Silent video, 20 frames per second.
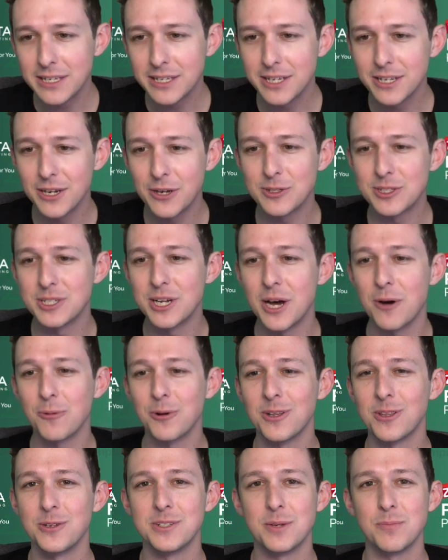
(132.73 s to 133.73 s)
You know, it's not one of
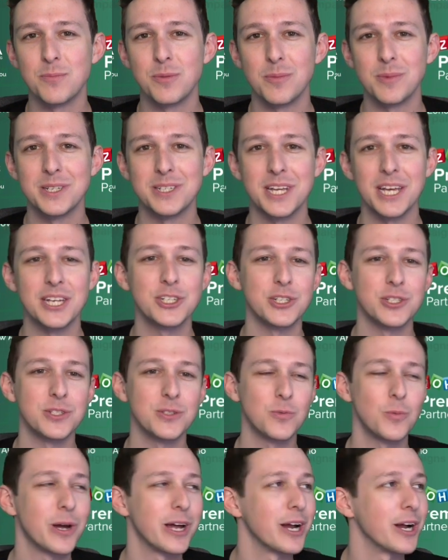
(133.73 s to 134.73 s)
those implementations
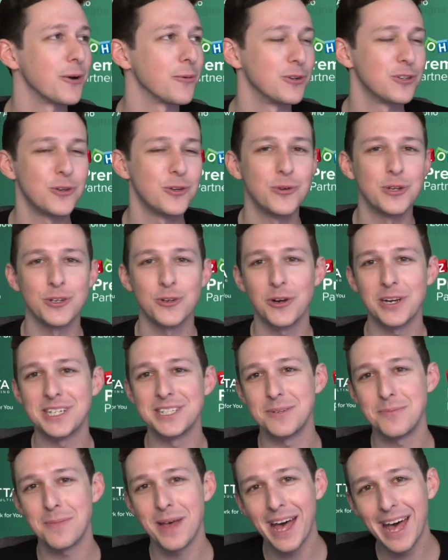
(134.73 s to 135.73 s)
where we're doing crazy
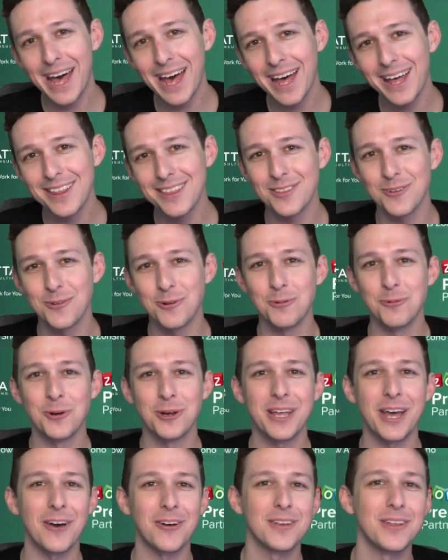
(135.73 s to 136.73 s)
math or we're
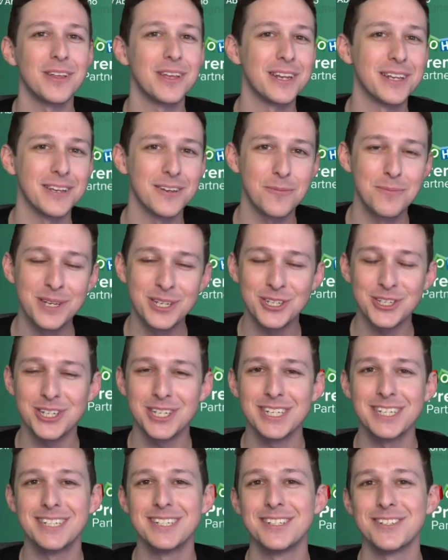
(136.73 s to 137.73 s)
calculating
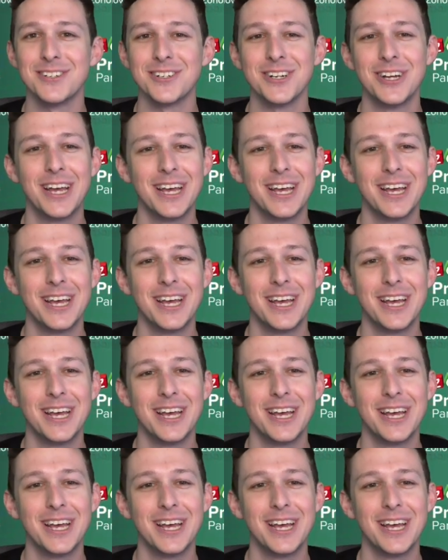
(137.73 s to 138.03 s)
commissions or